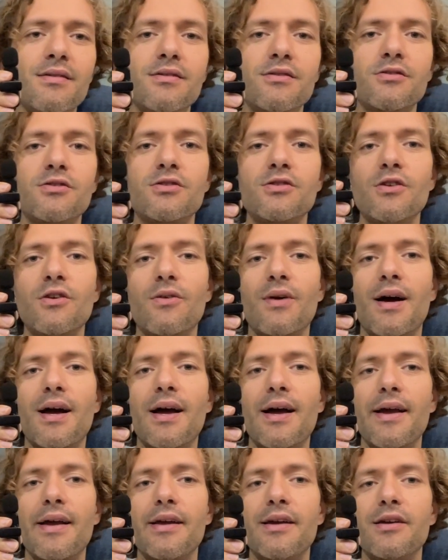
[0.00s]
So
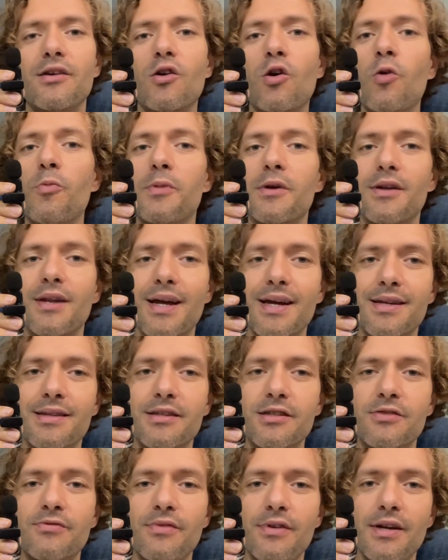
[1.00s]
I hope you liked
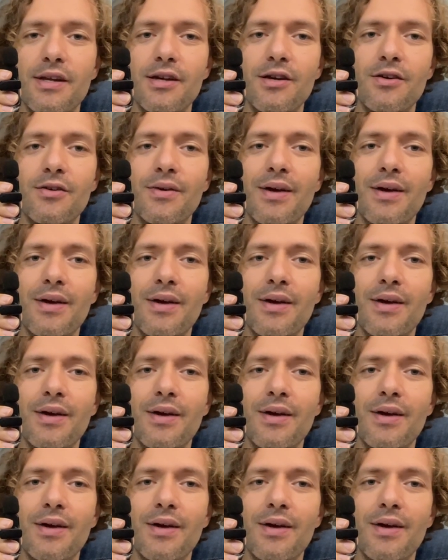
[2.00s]
this video,